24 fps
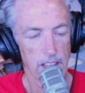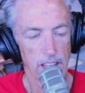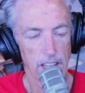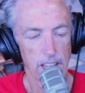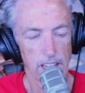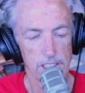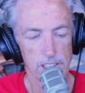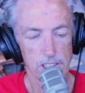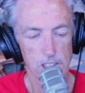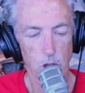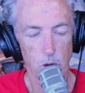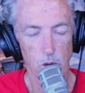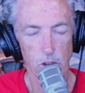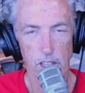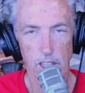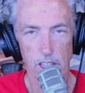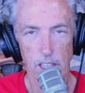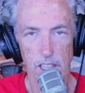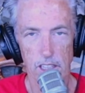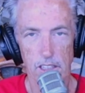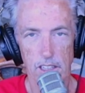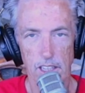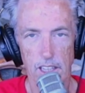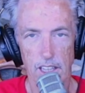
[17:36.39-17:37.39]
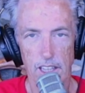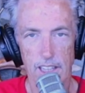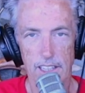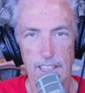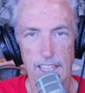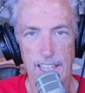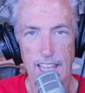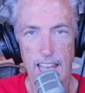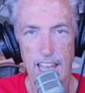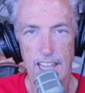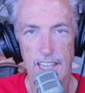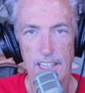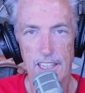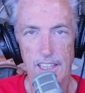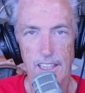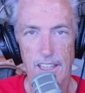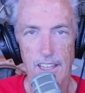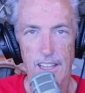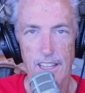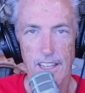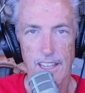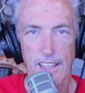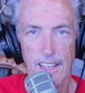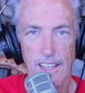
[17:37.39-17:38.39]
And so in, in the end,
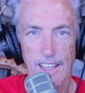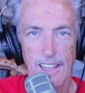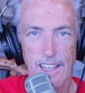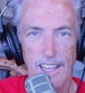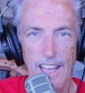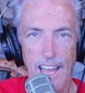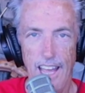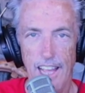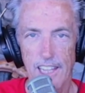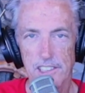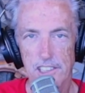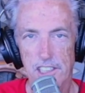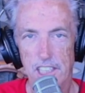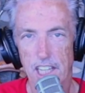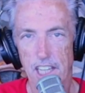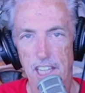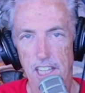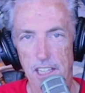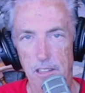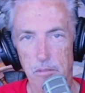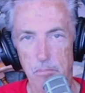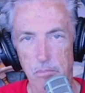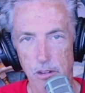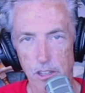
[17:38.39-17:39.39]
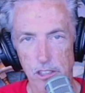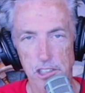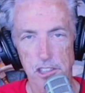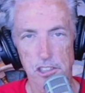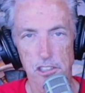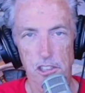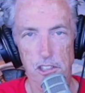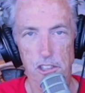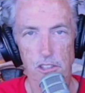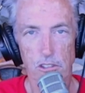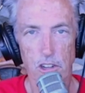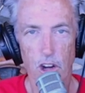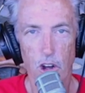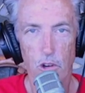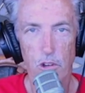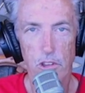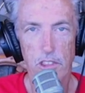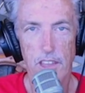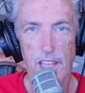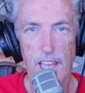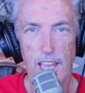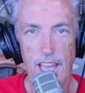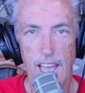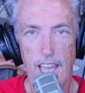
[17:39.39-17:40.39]
as in personal
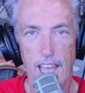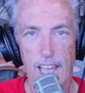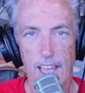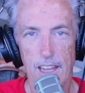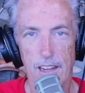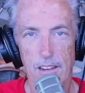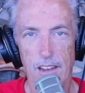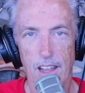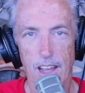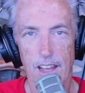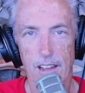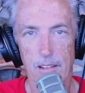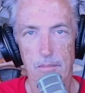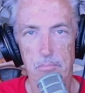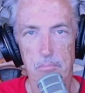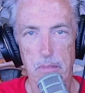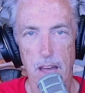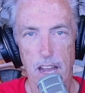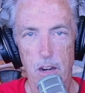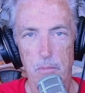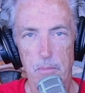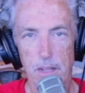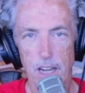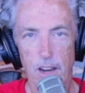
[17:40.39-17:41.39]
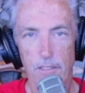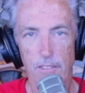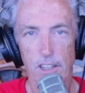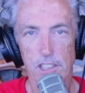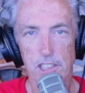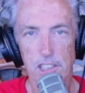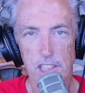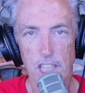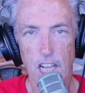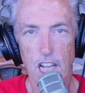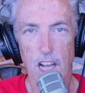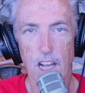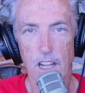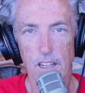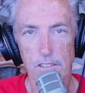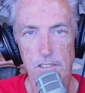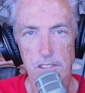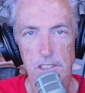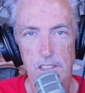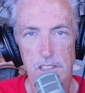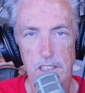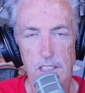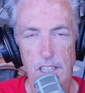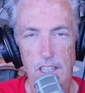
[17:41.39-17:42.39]
growth and betterment of
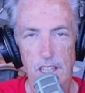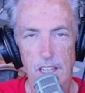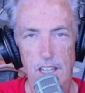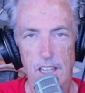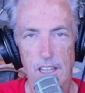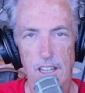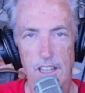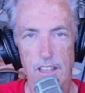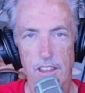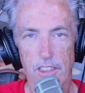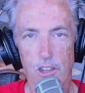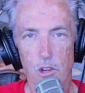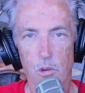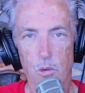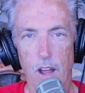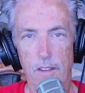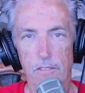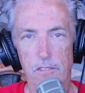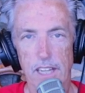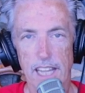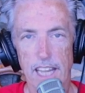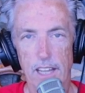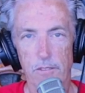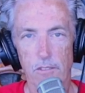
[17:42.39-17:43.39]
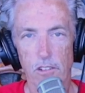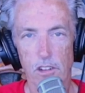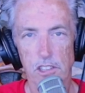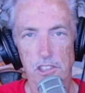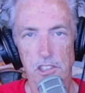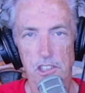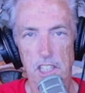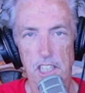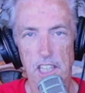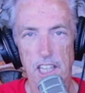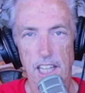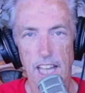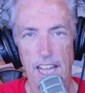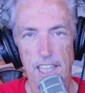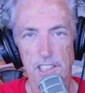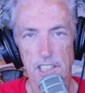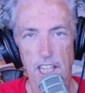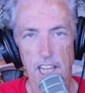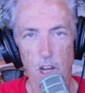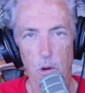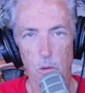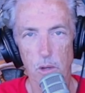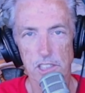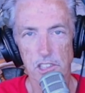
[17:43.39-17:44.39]
ourselves, through every adversity, as
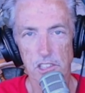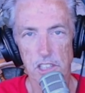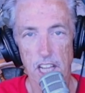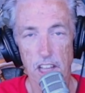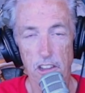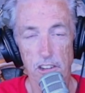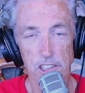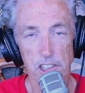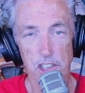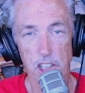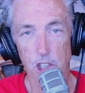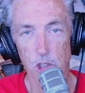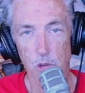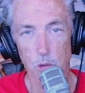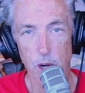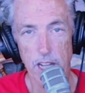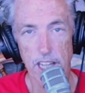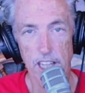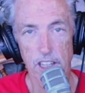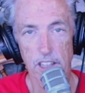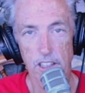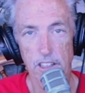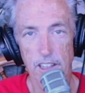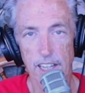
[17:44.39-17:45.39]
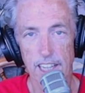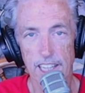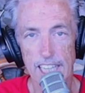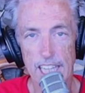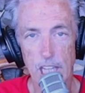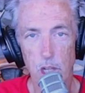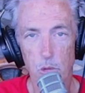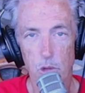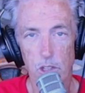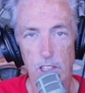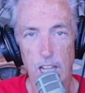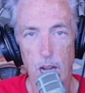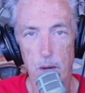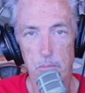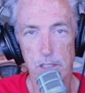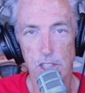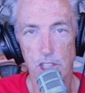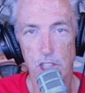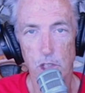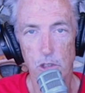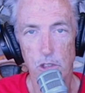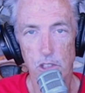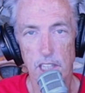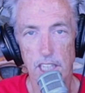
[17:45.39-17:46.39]
I always say, there's a greater and equal
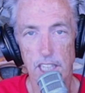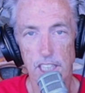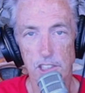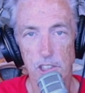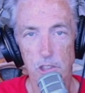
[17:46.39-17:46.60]
opportunity.